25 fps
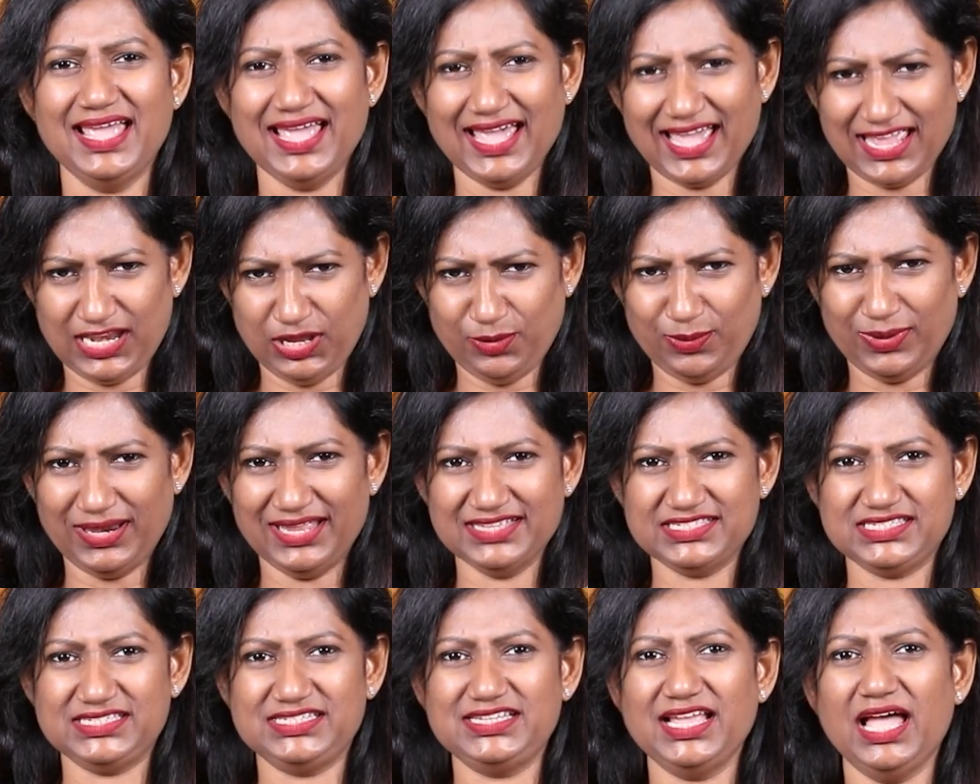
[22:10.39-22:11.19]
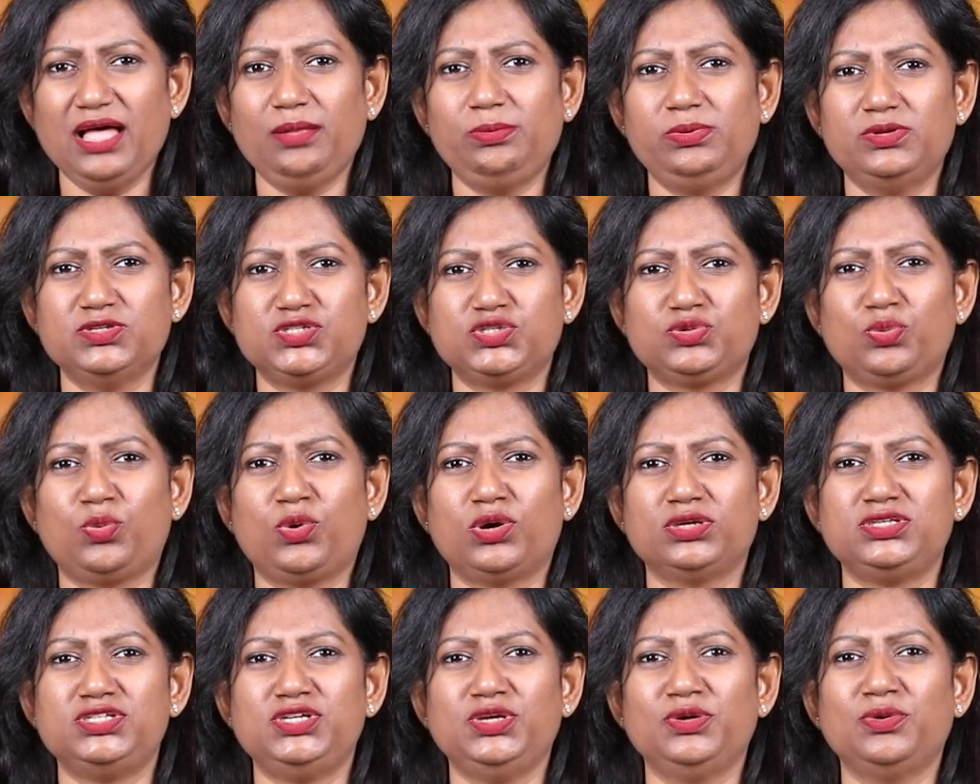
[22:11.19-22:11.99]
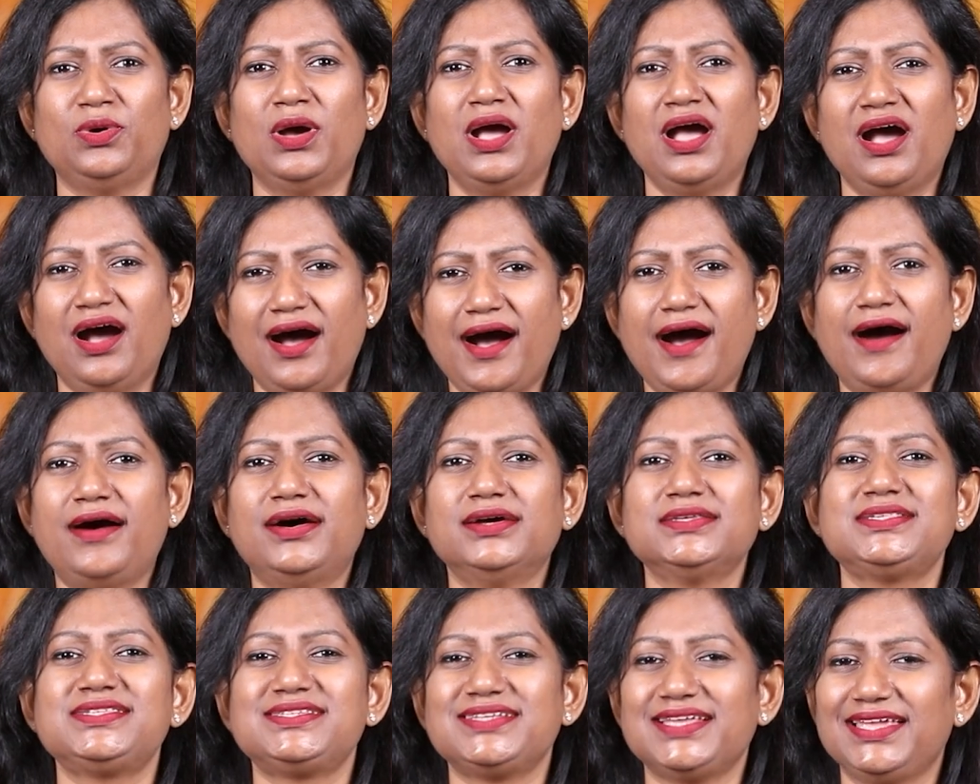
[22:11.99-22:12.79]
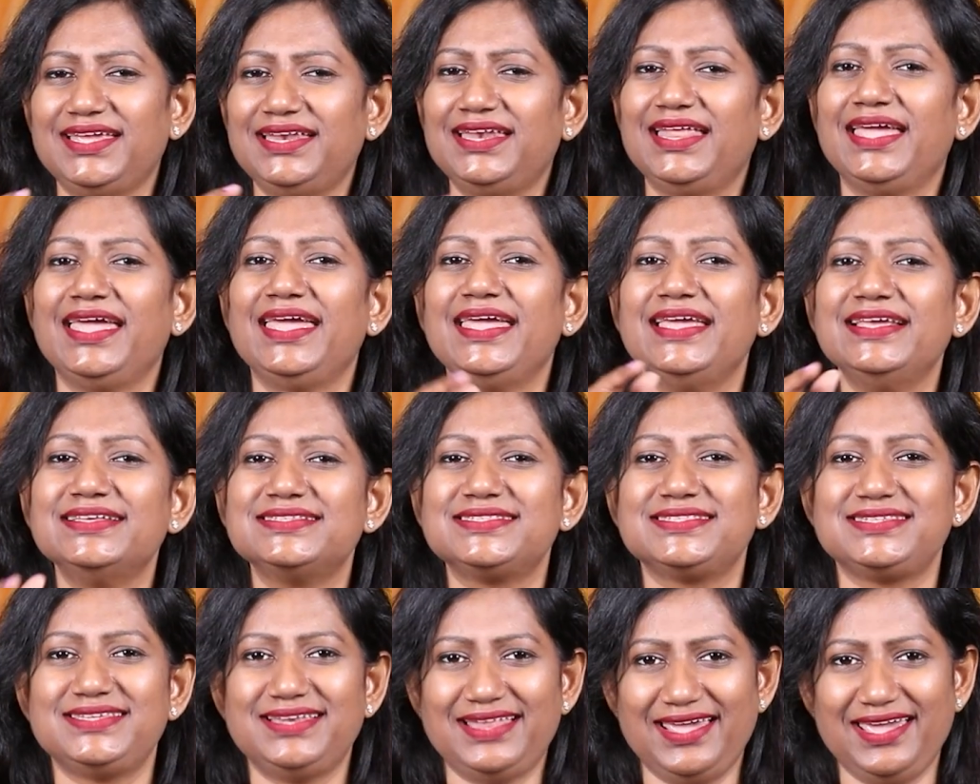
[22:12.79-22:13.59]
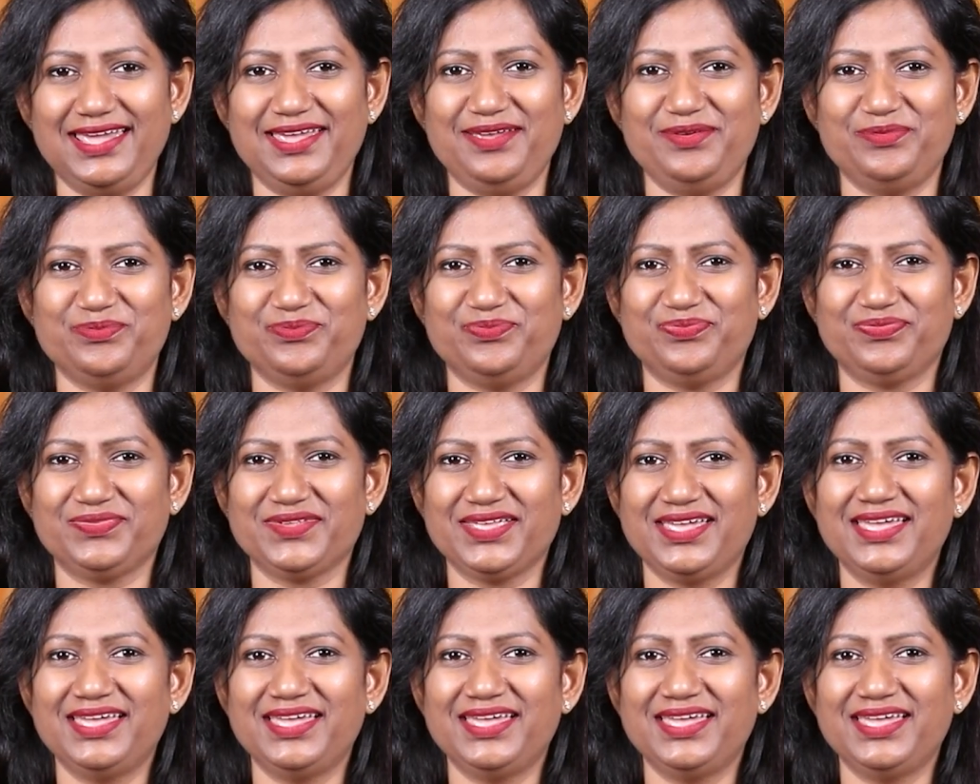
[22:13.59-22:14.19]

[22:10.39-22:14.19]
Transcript: and He will establish what you asked in His name.